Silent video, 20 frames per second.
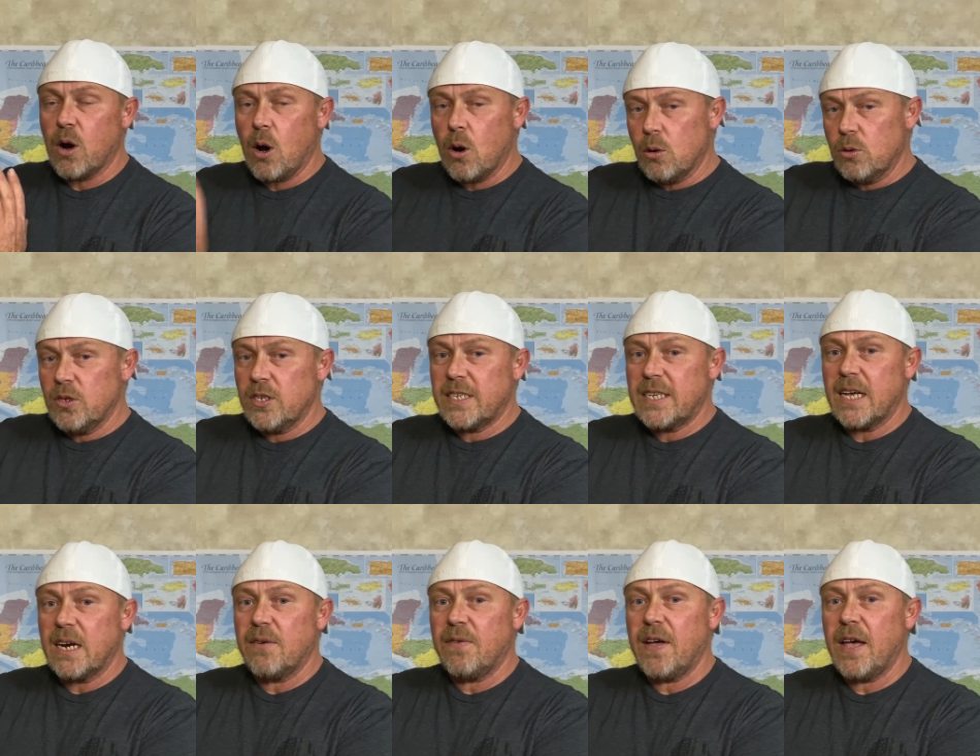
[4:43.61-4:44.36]
own
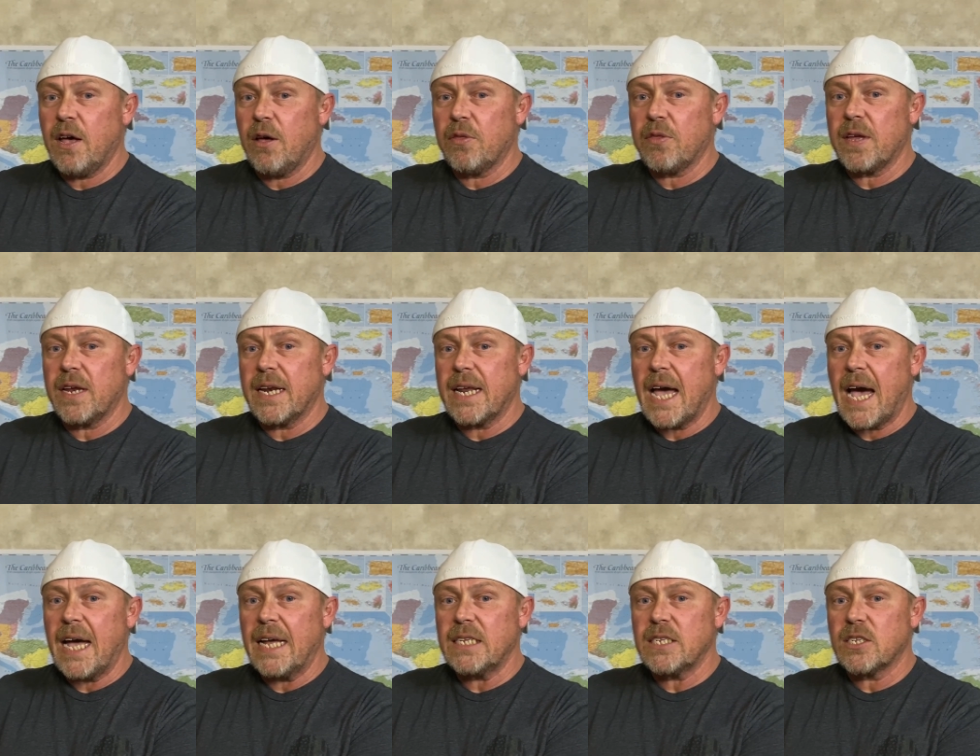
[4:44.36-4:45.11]
set of health and
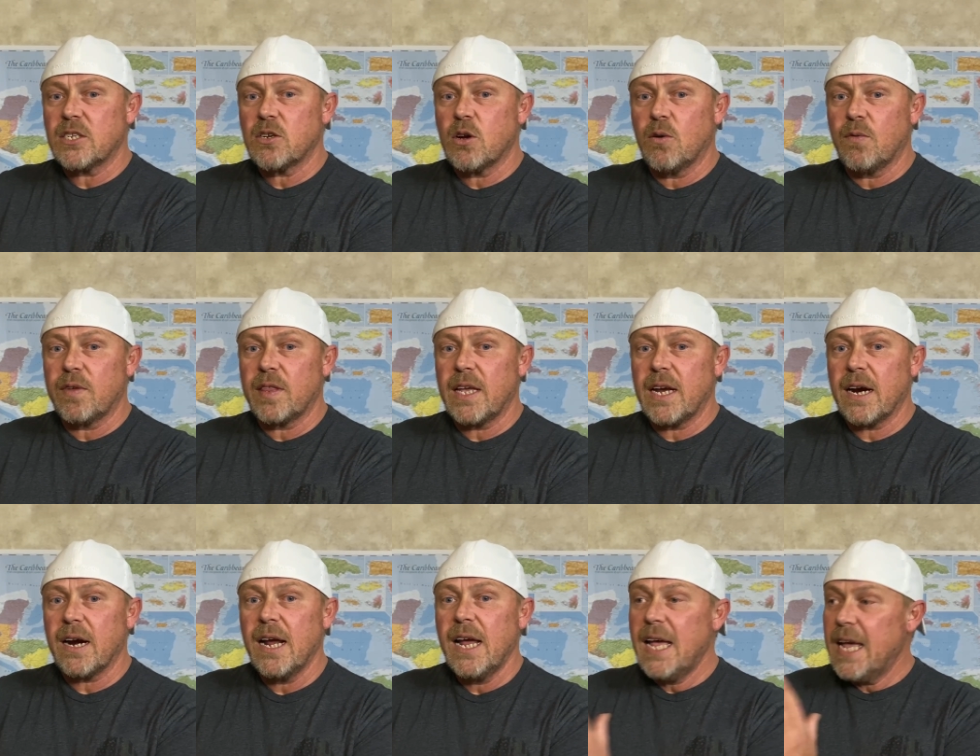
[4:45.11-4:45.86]
guidance over
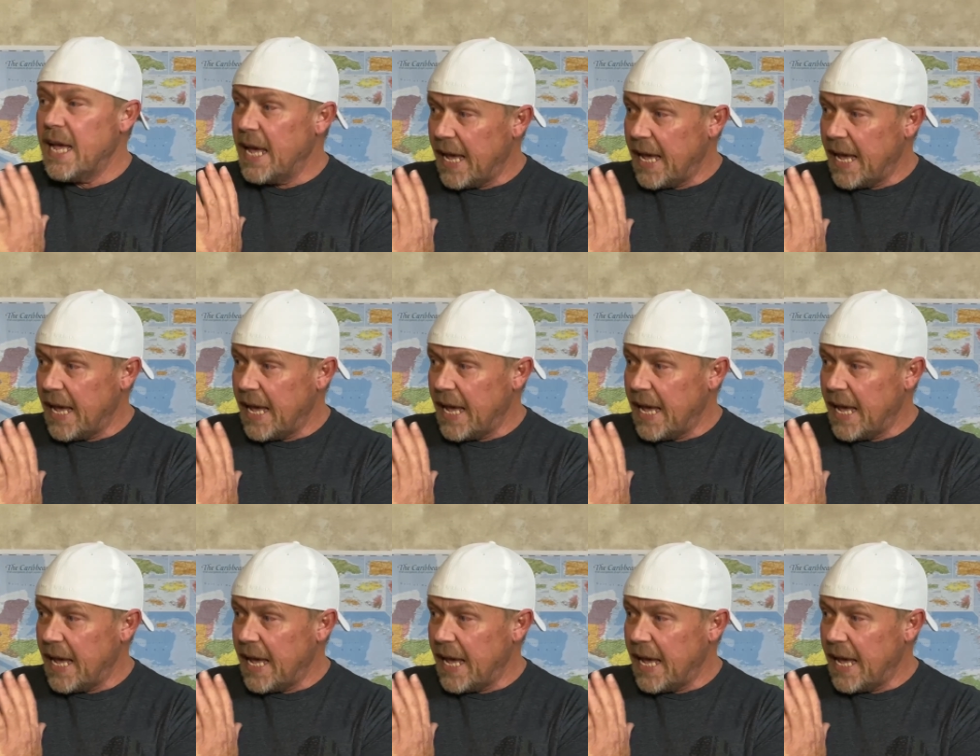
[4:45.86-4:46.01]
there.